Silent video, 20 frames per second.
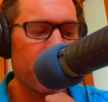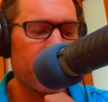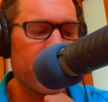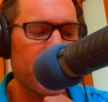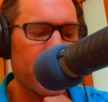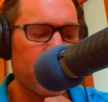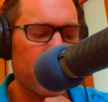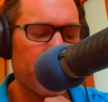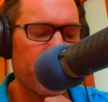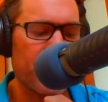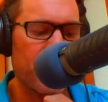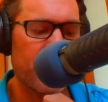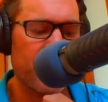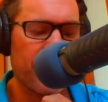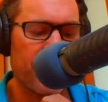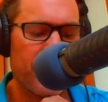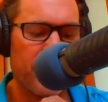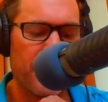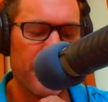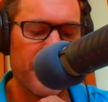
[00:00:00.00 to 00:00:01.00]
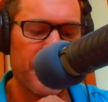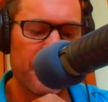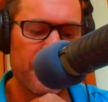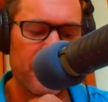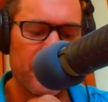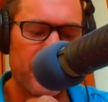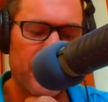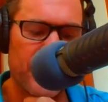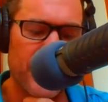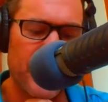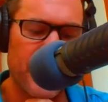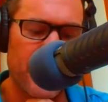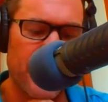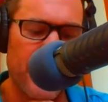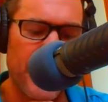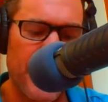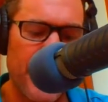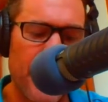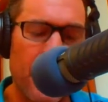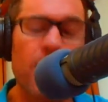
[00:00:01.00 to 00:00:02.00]
there were very few people that
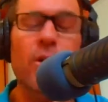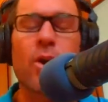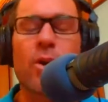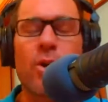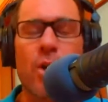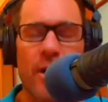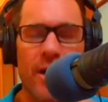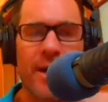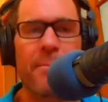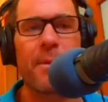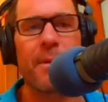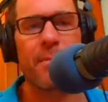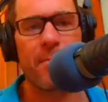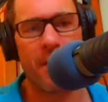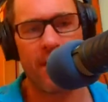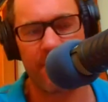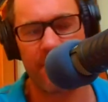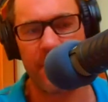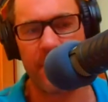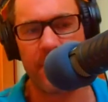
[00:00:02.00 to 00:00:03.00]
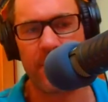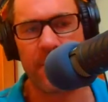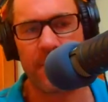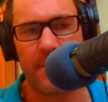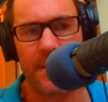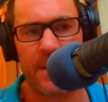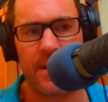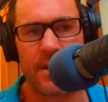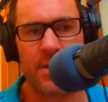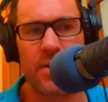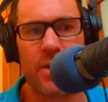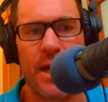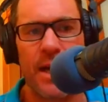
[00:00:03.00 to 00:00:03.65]
look, I am a very big